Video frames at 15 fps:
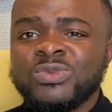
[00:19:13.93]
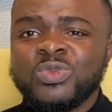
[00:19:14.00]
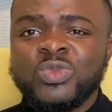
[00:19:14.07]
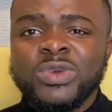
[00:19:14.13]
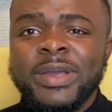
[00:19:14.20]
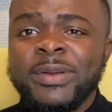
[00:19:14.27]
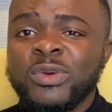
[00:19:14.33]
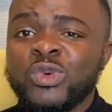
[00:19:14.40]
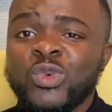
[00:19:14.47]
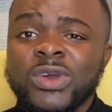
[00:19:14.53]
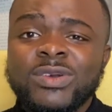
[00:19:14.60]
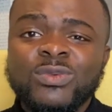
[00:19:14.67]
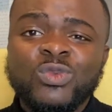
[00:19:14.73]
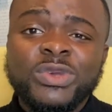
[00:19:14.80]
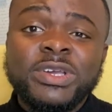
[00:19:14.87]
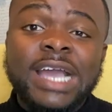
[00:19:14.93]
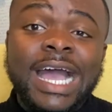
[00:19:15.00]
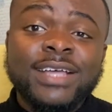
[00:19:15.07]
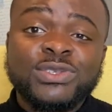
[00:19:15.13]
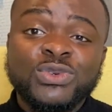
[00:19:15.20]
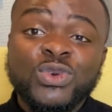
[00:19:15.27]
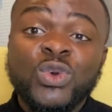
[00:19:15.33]
we had
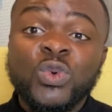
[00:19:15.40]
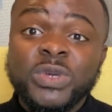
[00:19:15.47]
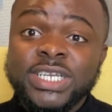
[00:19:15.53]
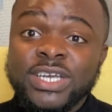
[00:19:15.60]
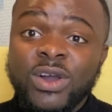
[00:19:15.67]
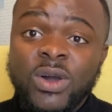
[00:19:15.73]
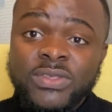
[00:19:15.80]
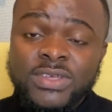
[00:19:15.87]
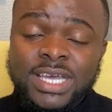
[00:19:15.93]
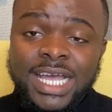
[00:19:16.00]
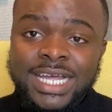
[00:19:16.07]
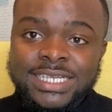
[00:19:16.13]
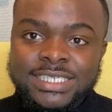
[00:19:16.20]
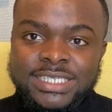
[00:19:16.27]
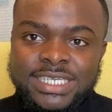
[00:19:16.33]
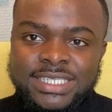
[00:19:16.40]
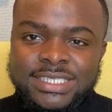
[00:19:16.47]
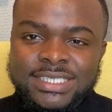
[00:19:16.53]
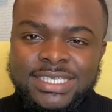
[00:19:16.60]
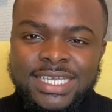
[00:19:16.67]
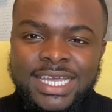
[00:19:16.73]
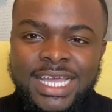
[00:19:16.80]
to go with the other candidate.
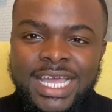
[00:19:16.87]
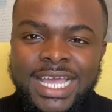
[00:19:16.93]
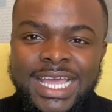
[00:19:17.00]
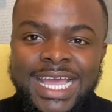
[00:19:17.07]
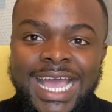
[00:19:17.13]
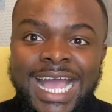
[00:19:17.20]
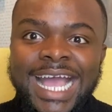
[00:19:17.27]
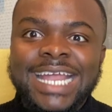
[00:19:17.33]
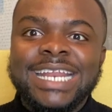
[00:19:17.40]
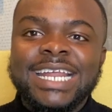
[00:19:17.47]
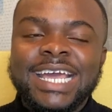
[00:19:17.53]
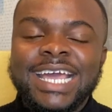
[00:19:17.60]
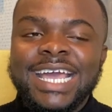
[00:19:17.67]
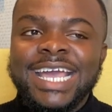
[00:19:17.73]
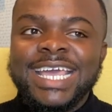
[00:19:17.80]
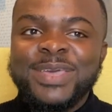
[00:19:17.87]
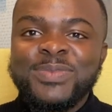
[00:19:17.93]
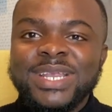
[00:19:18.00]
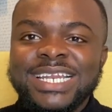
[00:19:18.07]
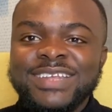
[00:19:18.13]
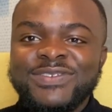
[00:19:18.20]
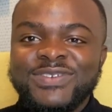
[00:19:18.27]
And
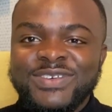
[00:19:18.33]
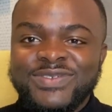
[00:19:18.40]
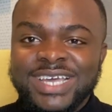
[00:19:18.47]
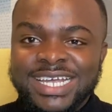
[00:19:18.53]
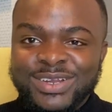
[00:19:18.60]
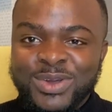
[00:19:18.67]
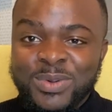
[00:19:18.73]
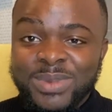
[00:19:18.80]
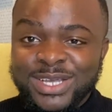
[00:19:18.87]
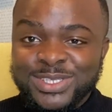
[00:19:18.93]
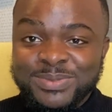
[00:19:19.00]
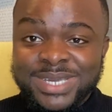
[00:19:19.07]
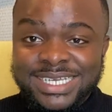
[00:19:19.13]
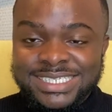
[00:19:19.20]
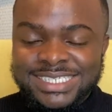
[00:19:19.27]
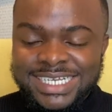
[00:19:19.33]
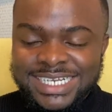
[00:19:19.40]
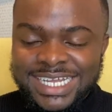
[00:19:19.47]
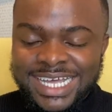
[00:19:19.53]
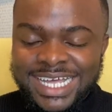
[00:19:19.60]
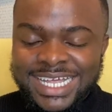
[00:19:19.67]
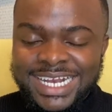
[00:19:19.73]
immediately Vivian got back to me and said
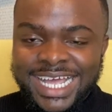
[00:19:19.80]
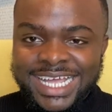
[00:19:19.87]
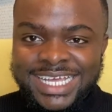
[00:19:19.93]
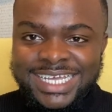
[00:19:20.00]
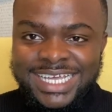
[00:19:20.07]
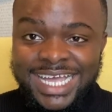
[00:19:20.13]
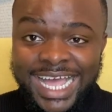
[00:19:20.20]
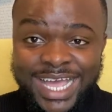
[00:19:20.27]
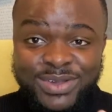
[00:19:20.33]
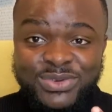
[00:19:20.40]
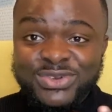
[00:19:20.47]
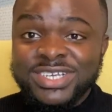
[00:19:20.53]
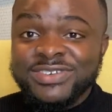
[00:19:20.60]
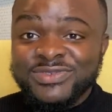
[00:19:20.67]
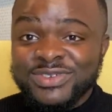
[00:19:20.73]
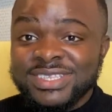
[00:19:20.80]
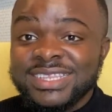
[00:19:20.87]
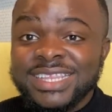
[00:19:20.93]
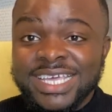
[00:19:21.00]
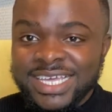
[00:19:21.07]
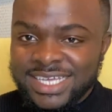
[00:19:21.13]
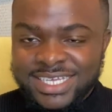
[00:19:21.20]
that, like, I couldn't even
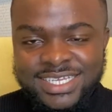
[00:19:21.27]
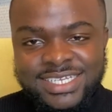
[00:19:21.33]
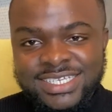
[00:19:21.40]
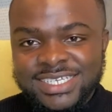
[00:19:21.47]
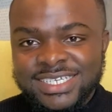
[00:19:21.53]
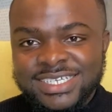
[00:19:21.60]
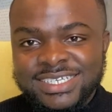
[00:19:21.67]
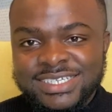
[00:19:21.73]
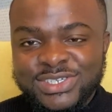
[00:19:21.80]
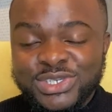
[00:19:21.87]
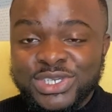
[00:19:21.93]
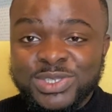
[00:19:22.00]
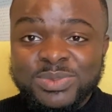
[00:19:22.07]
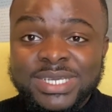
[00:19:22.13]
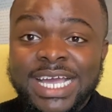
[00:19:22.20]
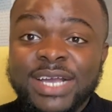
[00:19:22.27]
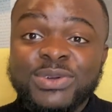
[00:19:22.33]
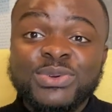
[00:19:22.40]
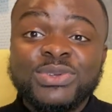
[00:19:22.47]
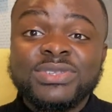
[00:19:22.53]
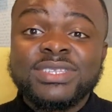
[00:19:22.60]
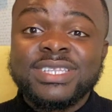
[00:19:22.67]
think. Trust me, I
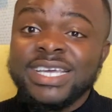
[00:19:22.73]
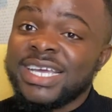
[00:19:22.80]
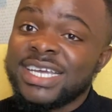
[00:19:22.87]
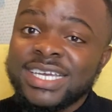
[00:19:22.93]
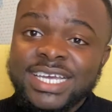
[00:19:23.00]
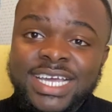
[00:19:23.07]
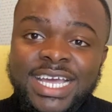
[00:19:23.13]
couldn't think.